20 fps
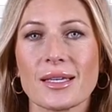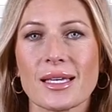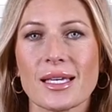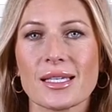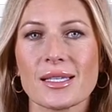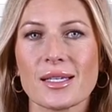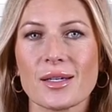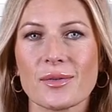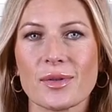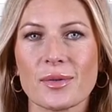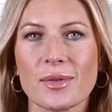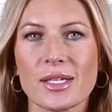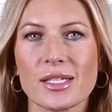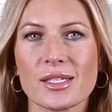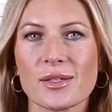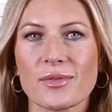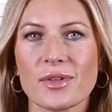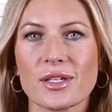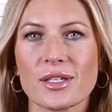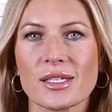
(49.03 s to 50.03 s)
as they relate
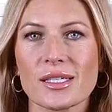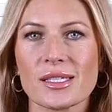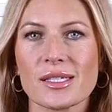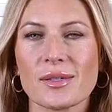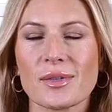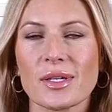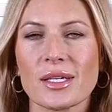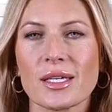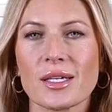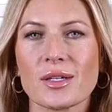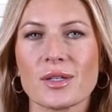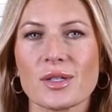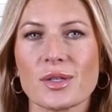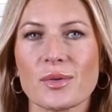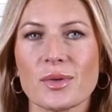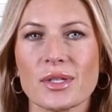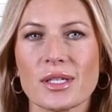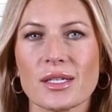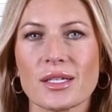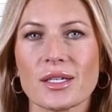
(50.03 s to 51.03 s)
to various
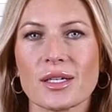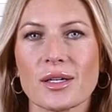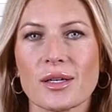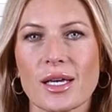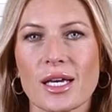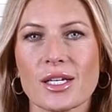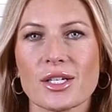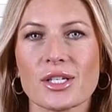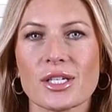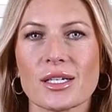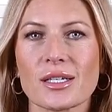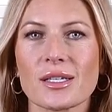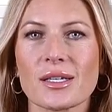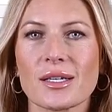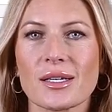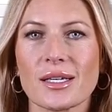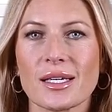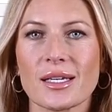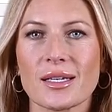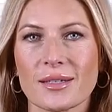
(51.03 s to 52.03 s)
videos within a collection.
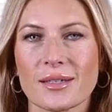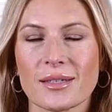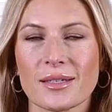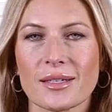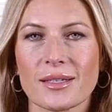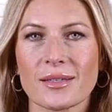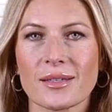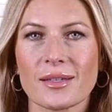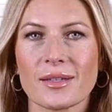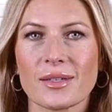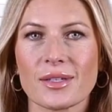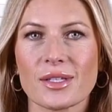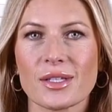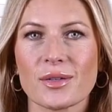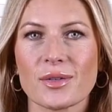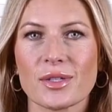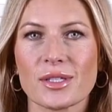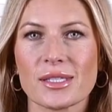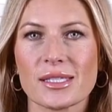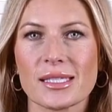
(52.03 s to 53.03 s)

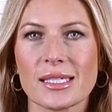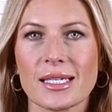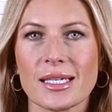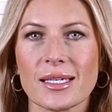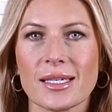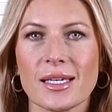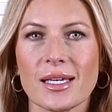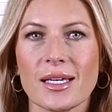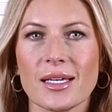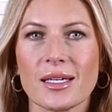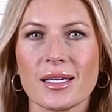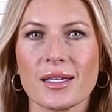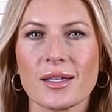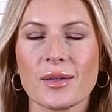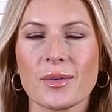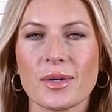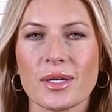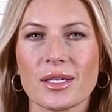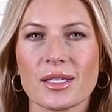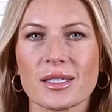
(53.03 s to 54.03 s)
To proceed,
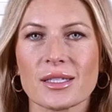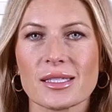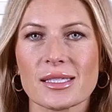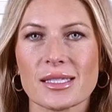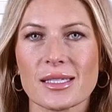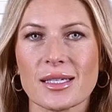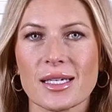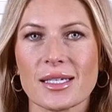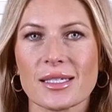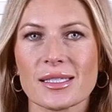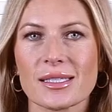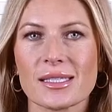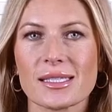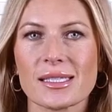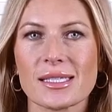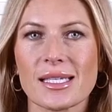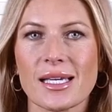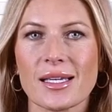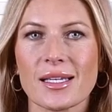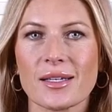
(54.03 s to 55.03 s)
we're going to select the
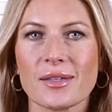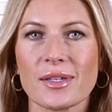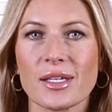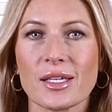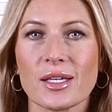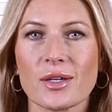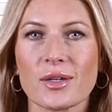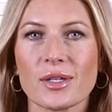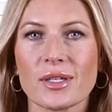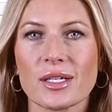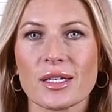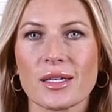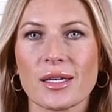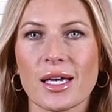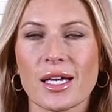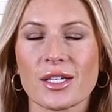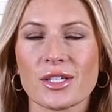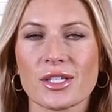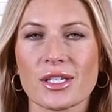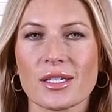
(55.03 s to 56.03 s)
second video in the
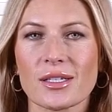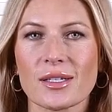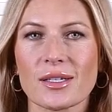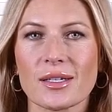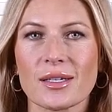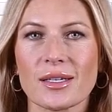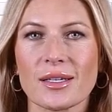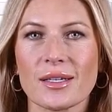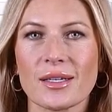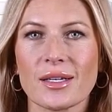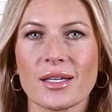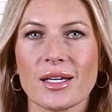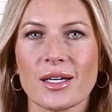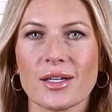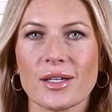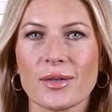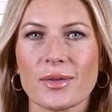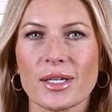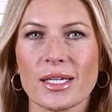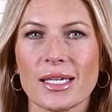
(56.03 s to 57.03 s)
collection.
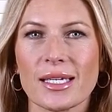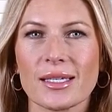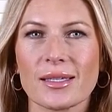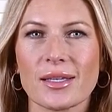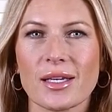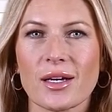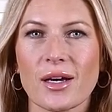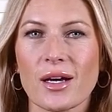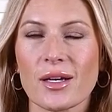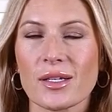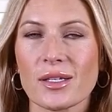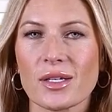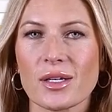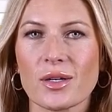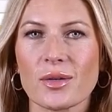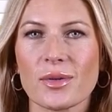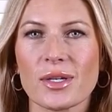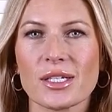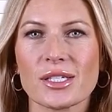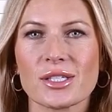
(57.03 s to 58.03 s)
Currently, there are
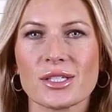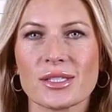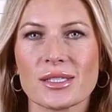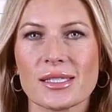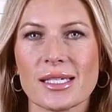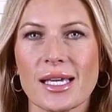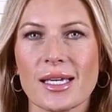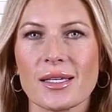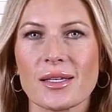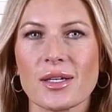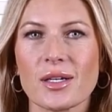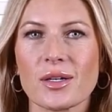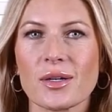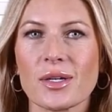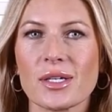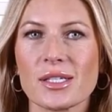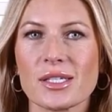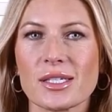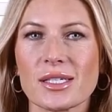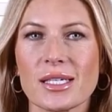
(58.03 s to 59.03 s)
no questions and no
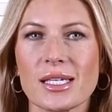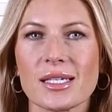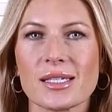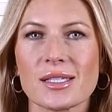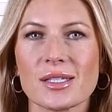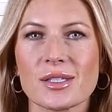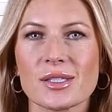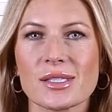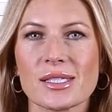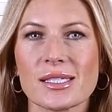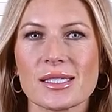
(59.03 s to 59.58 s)
question answers